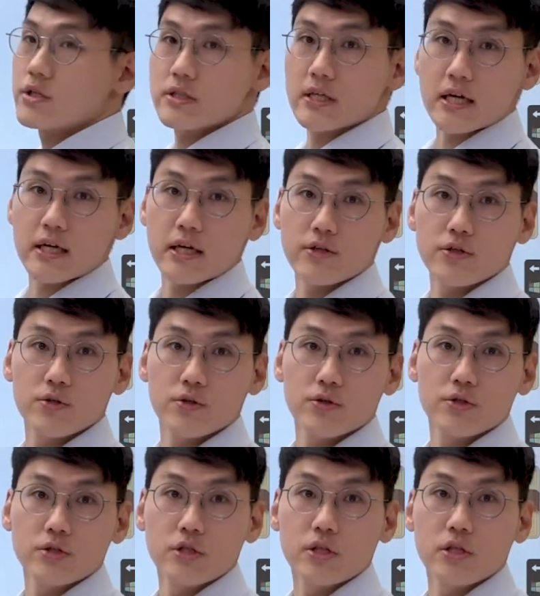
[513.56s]
I can
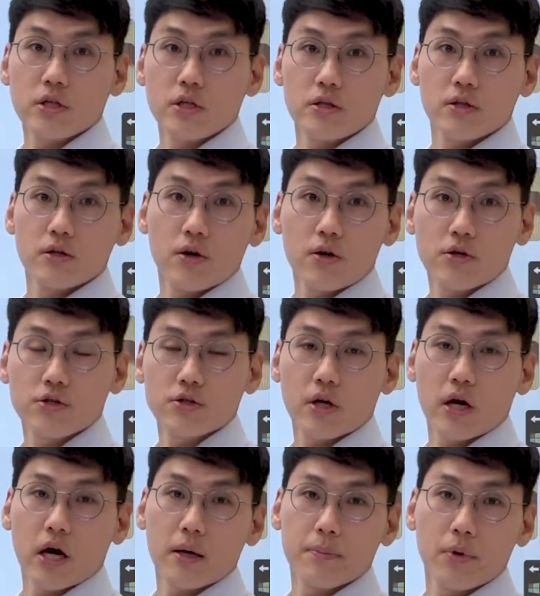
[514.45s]
use the induction
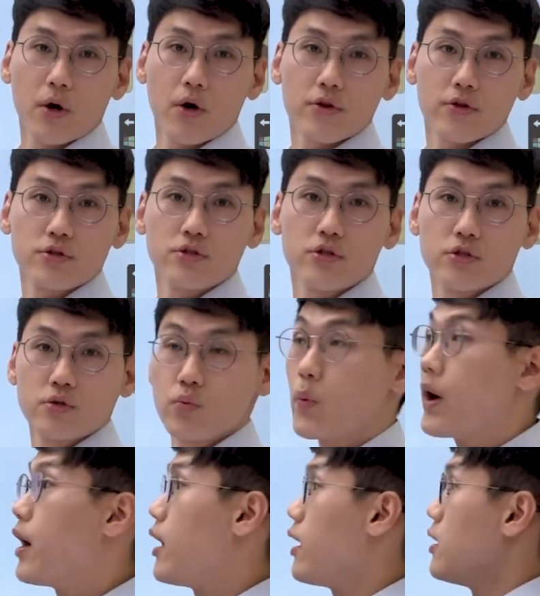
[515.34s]
hypothesis
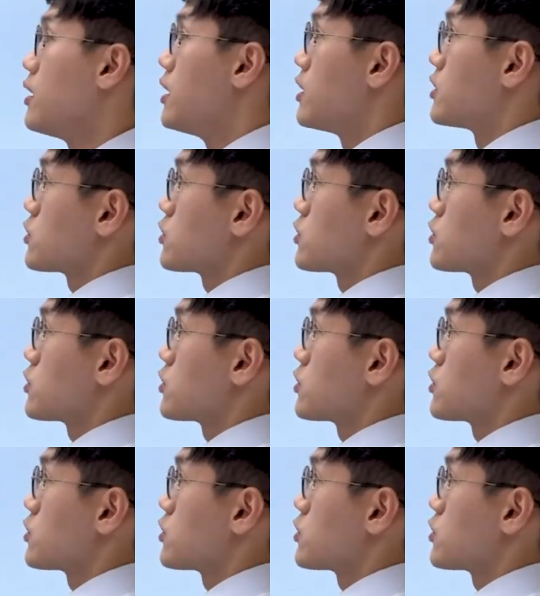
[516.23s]
well.